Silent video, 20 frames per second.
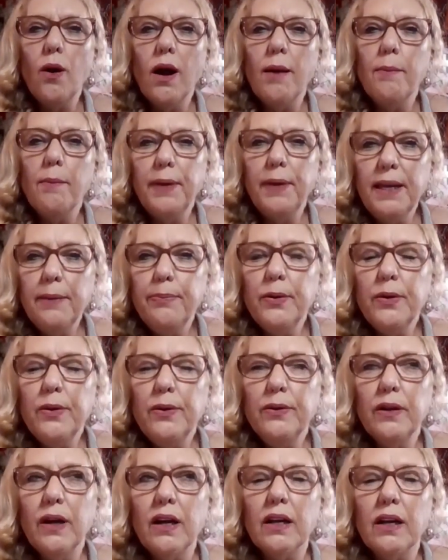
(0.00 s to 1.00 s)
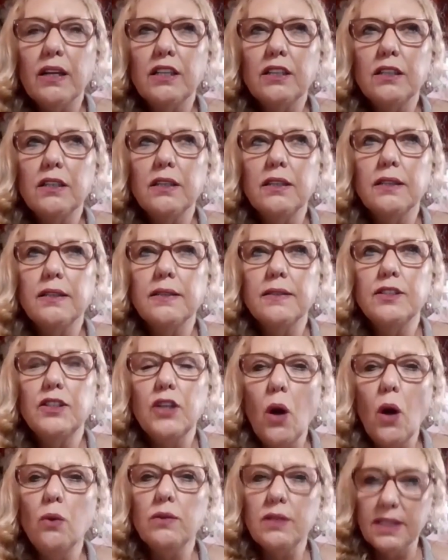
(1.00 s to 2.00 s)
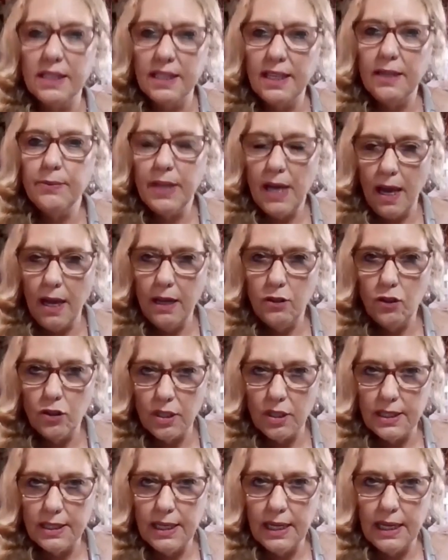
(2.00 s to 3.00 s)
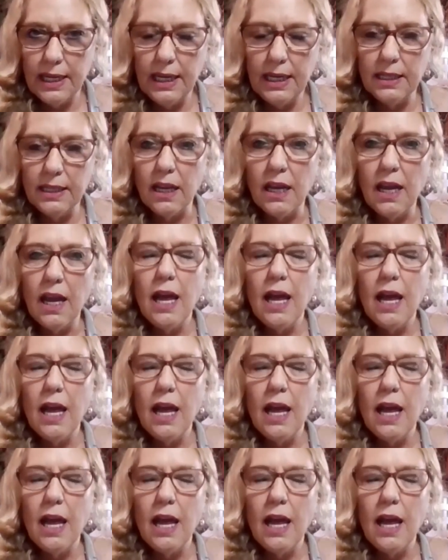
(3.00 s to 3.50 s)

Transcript: people don't seem to understand